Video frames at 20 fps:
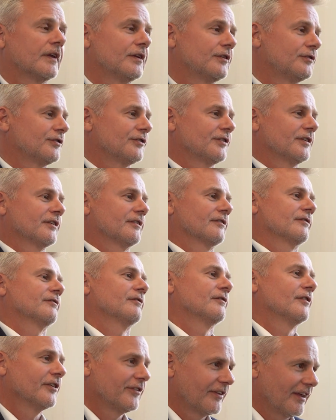Interesting.
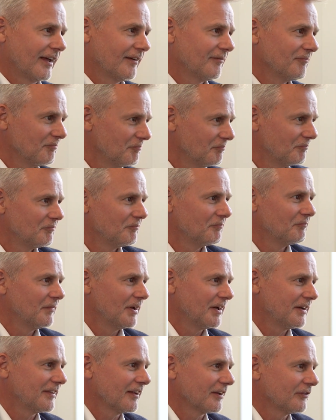Rosanne,
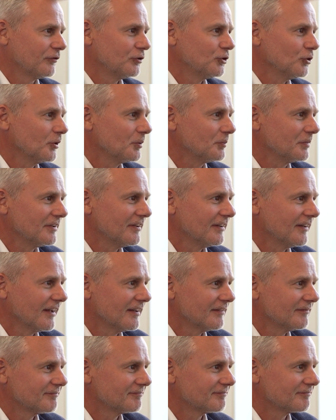many thanks for joining me
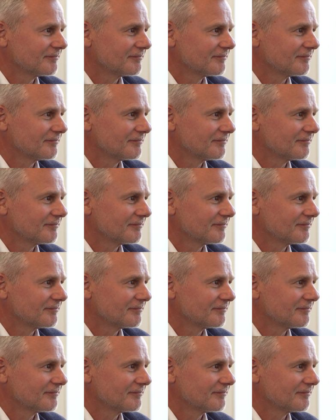today.